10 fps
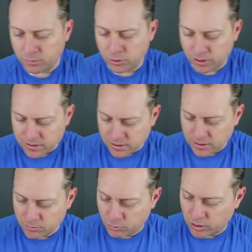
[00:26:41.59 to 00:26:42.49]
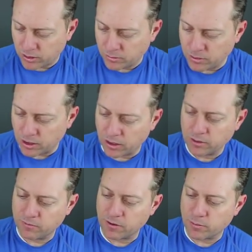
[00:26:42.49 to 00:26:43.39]
President Brigham
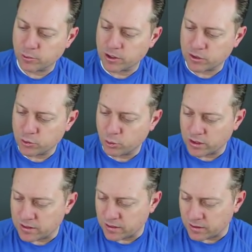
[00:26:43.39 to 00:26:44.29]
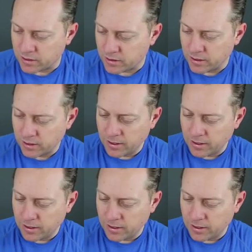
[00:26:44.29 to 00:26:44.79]
Young, February 20th,